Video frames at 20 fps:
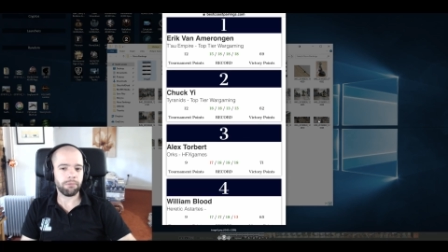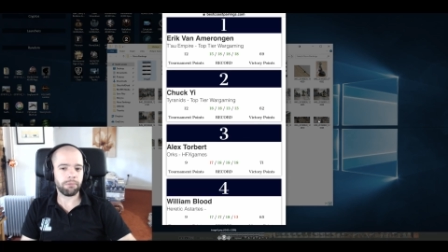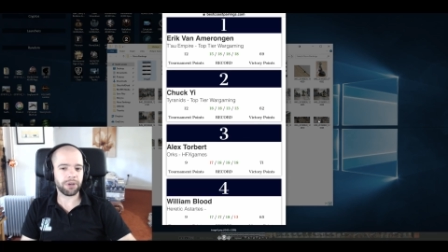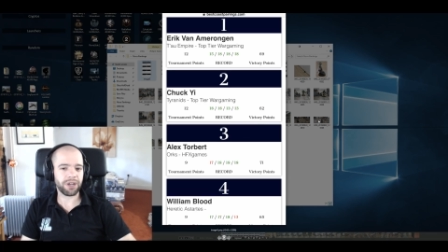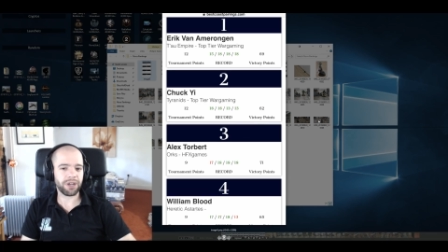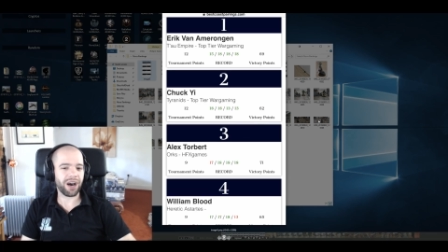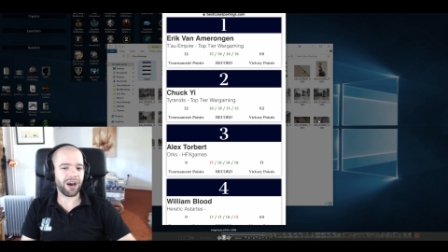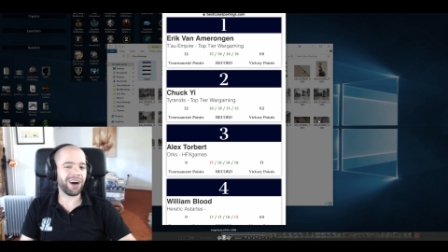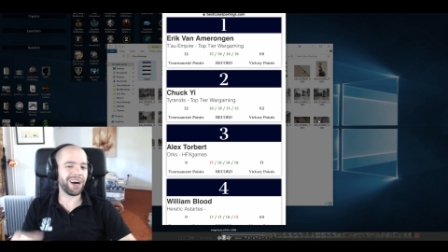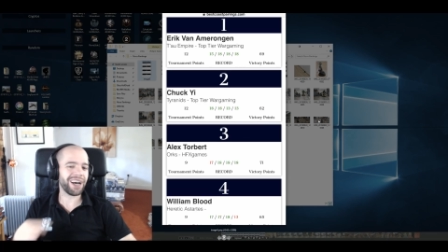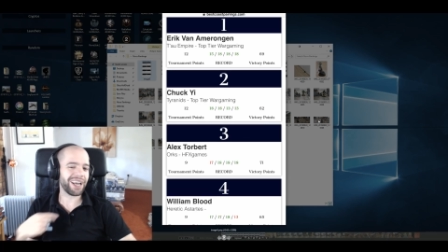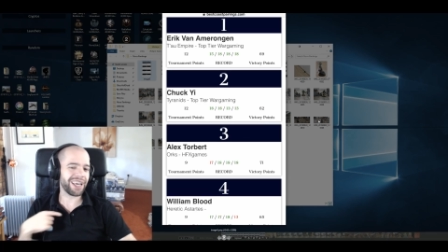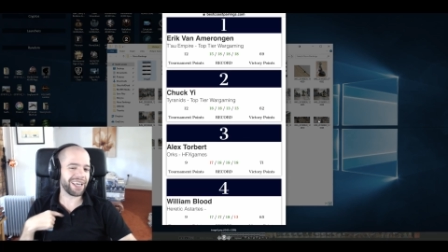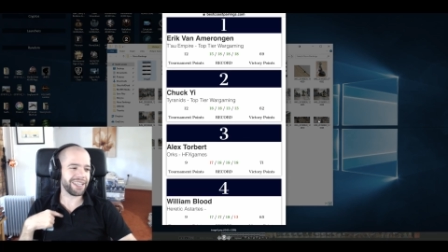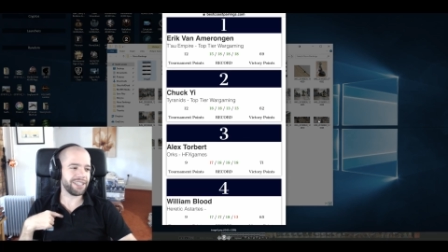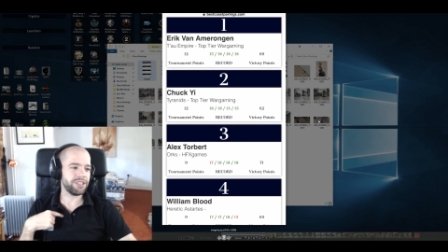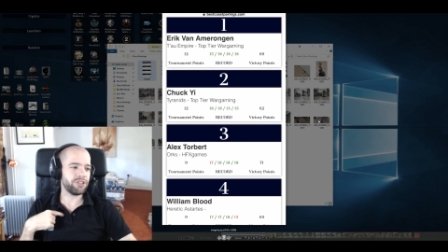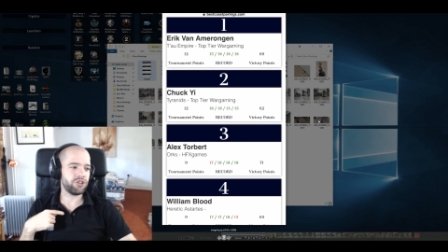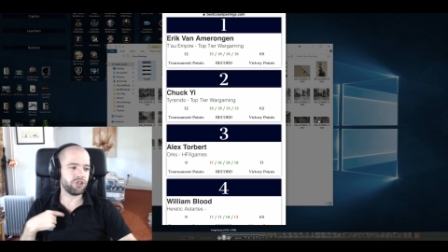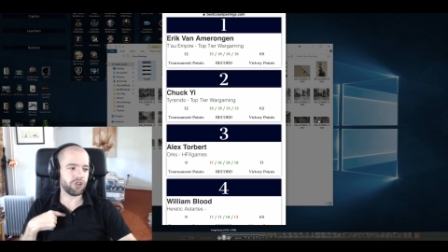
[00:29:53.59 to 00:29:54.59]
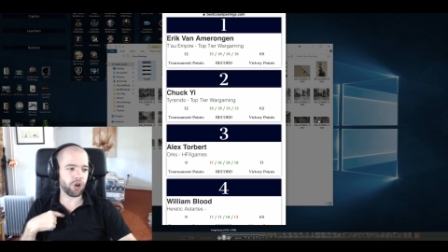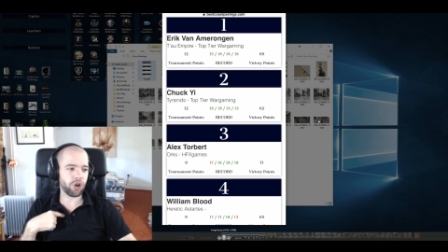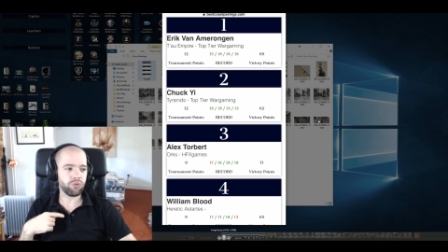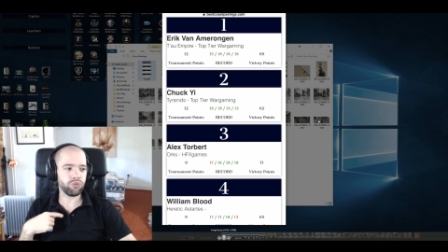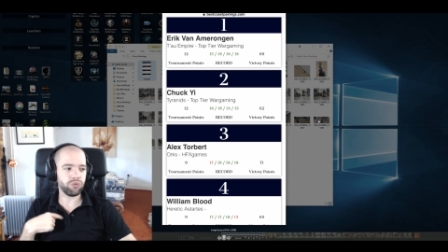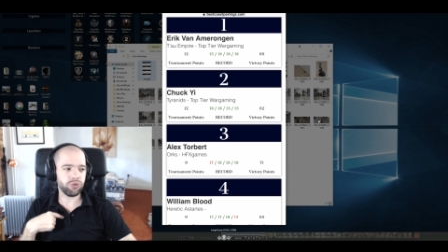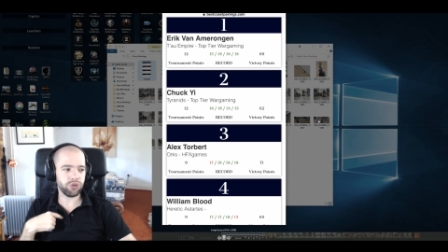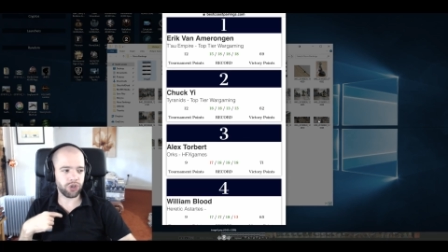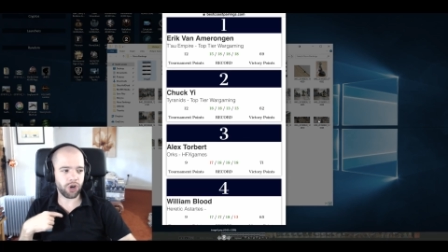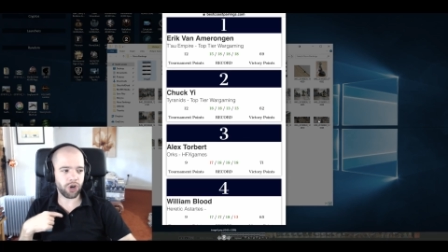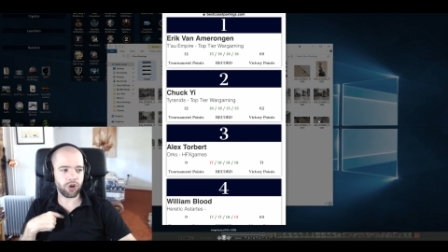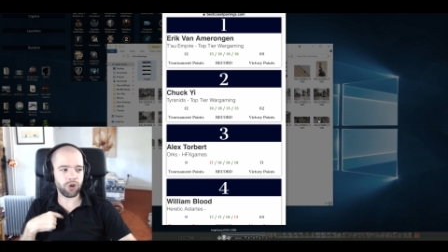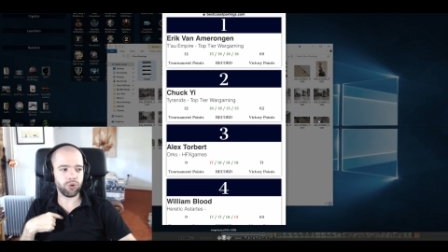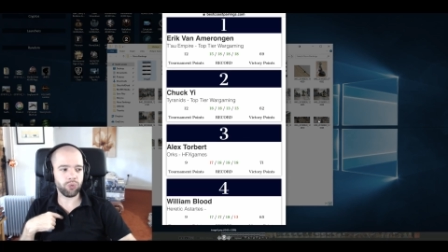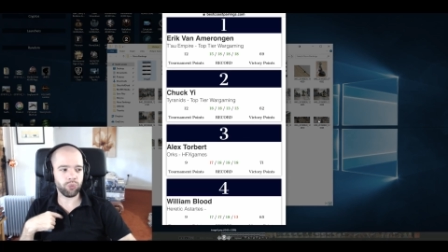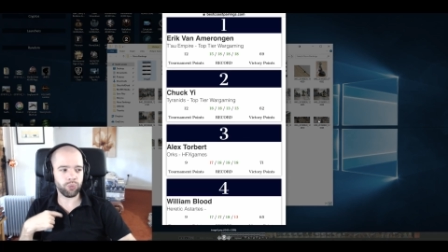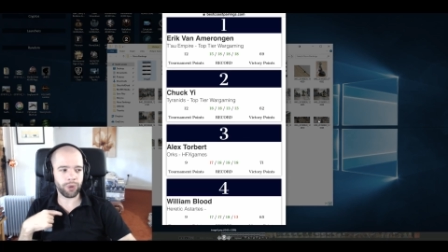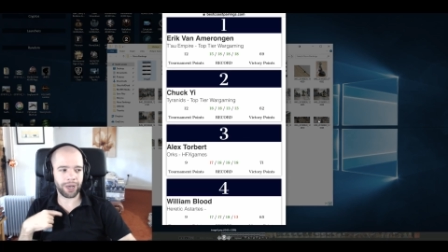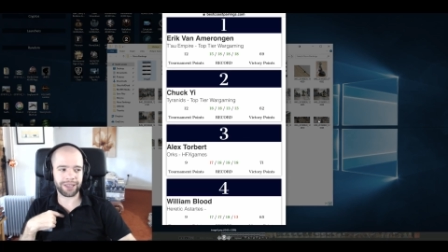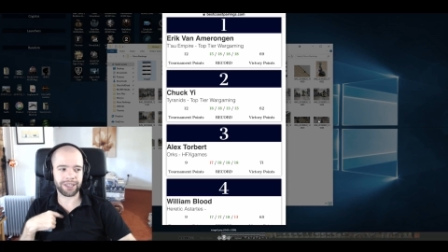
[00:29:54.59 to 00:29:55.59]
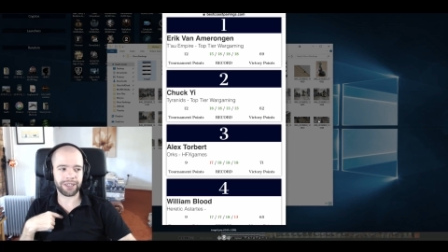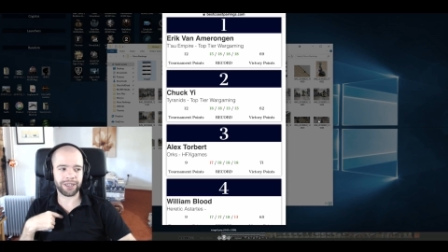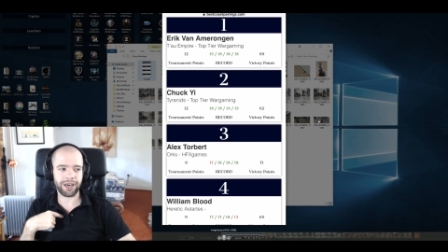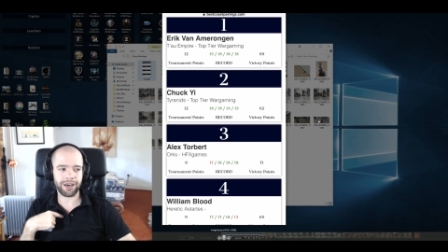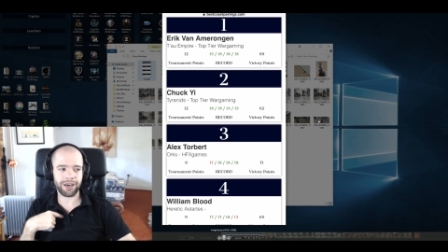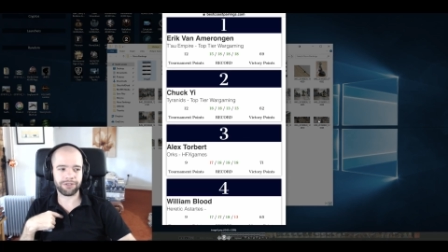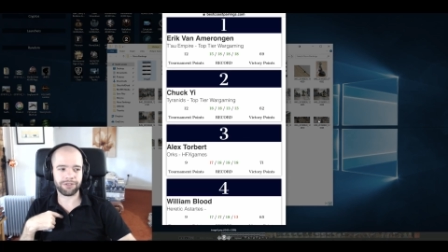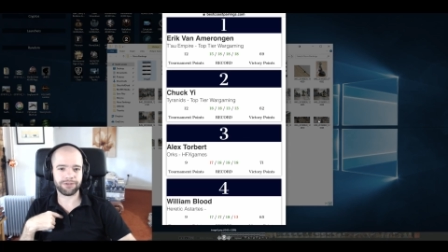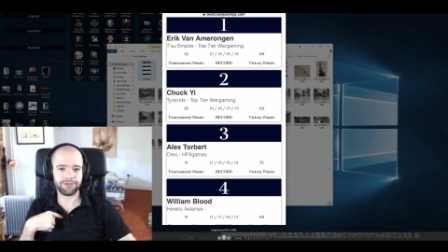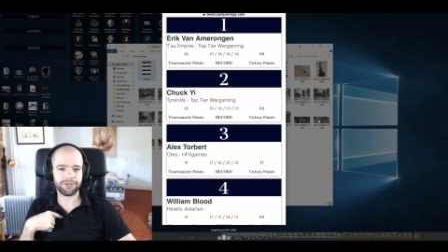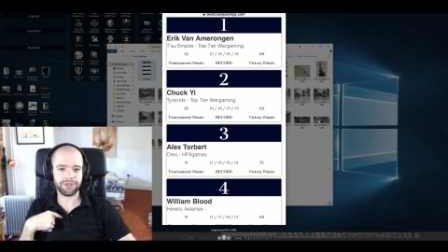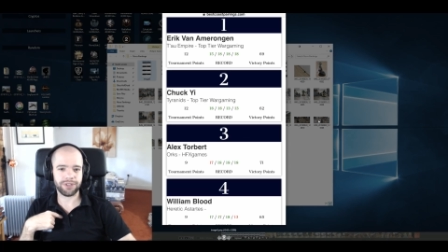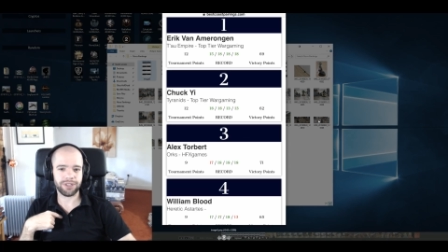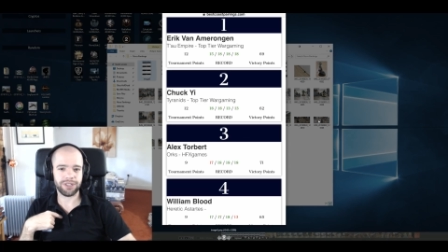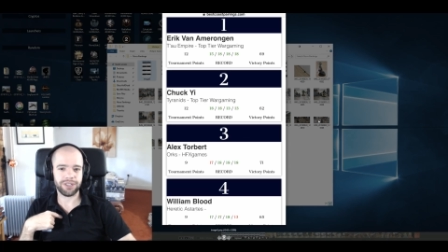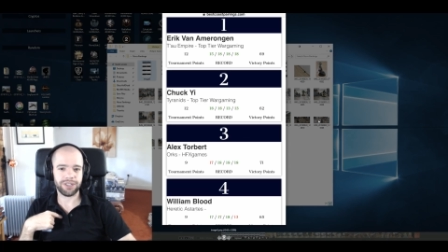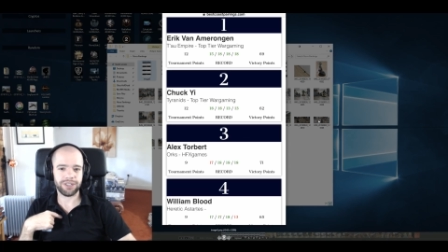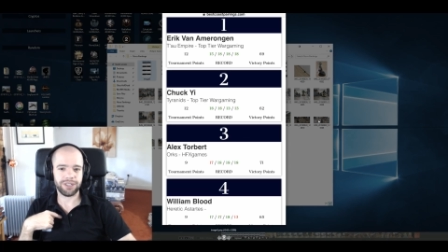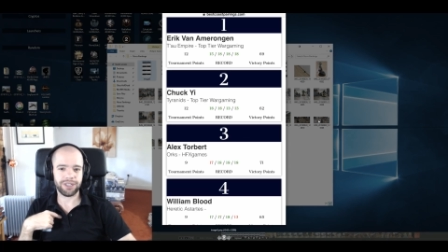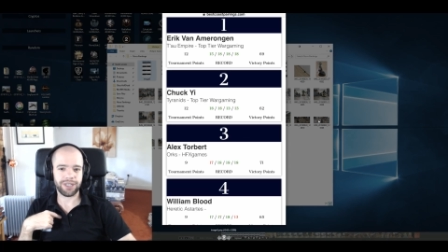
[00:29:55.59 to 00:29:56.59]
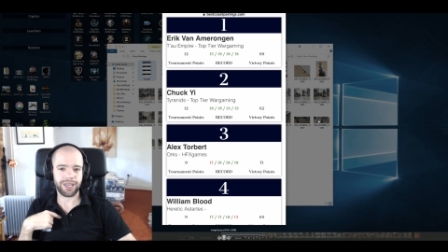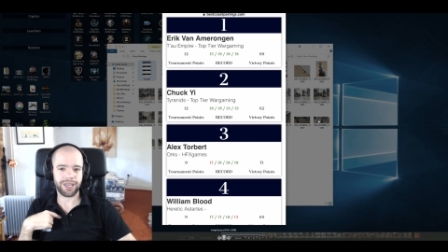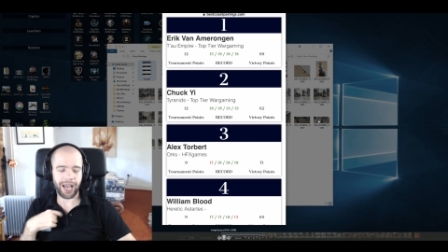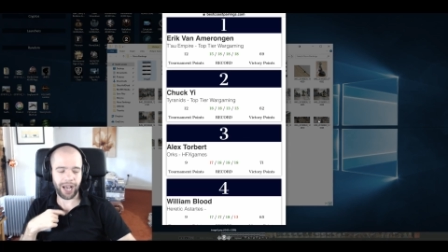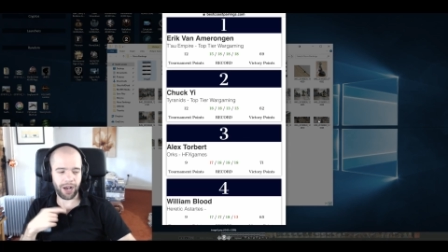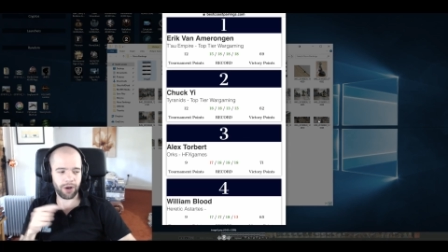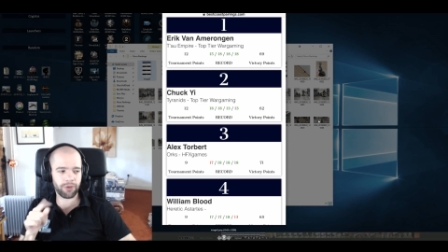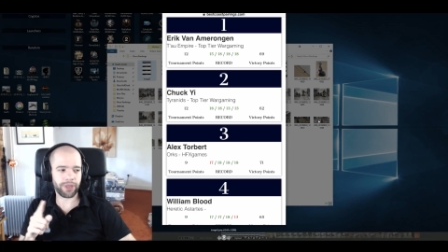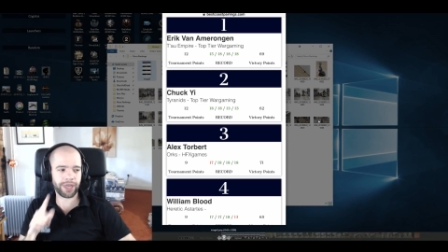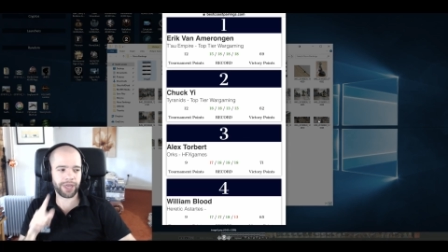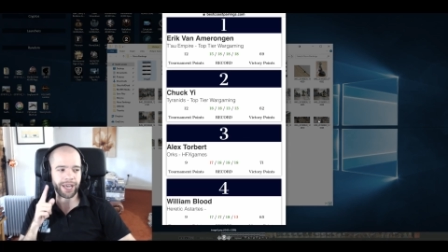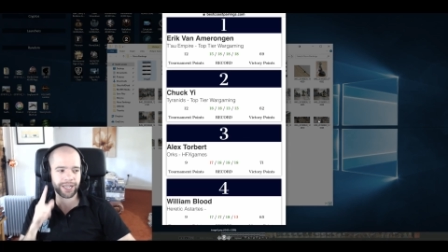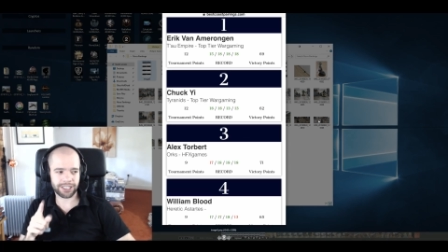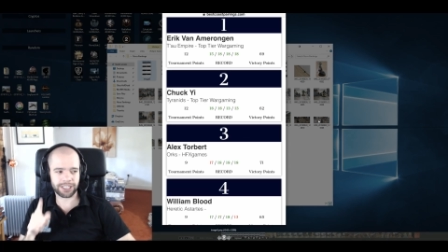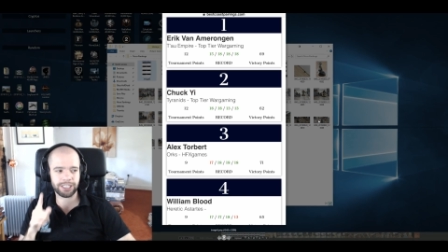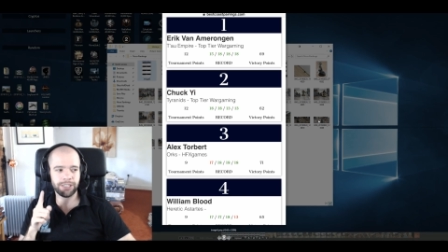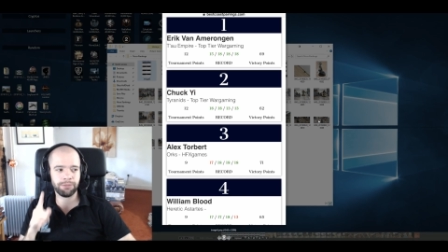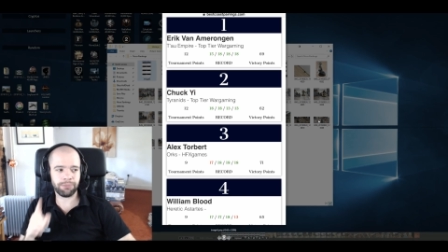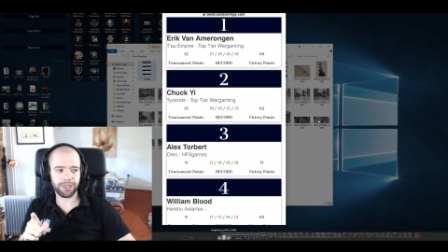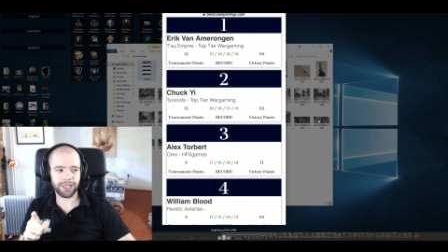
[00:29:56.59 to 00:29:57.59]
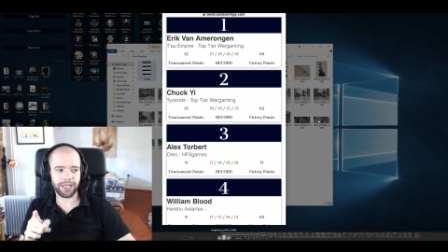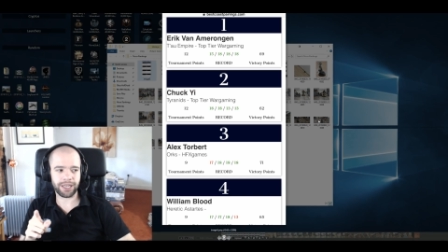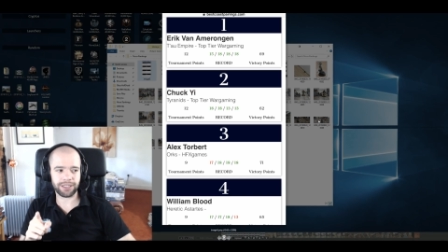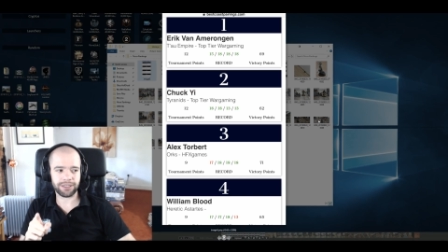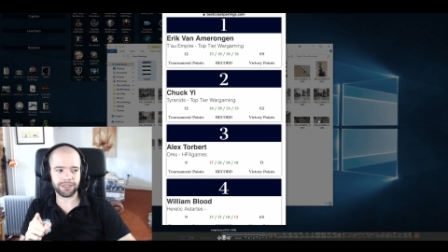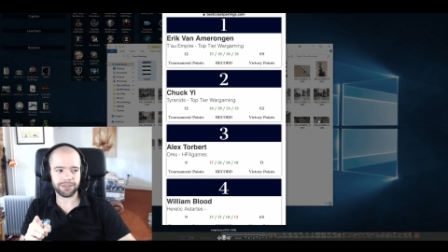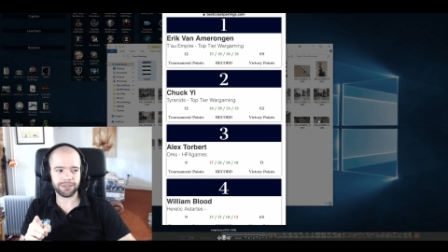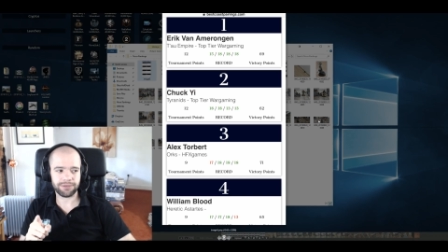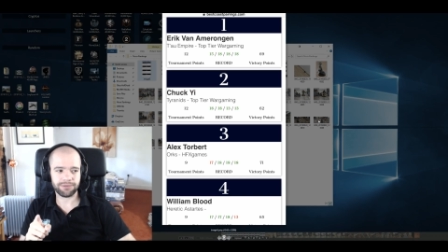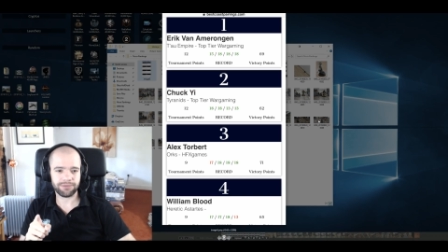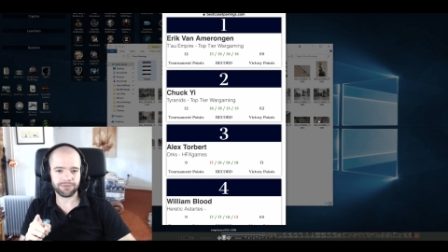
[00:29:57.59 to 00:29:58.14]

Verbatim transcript: but I don't know well enough how they actually play.